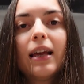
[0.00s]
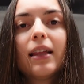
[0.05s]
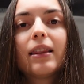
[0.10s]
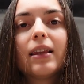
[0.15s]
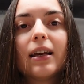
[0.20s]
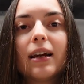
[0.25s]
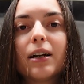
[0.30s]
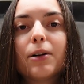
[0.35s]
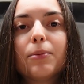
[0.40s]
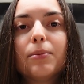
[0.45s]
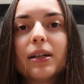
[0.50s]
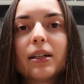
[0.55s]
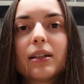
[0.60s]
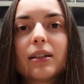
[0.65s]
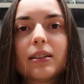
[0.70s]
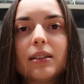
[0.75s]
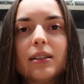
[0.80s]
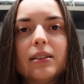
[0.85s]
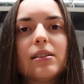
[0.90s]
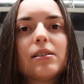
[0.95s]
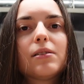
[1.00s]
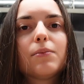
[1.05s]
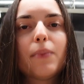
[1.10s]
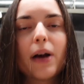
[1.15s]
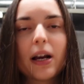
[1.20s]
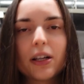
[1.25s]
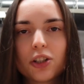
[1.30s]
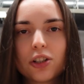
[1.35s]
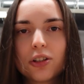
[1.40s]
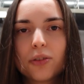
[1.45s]
They're built in a
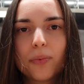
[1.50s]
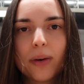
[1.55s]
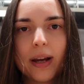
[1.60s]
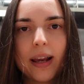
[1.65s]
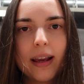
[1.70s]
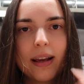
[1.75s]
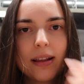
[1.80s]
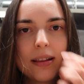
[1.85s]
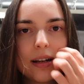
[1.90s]
special way.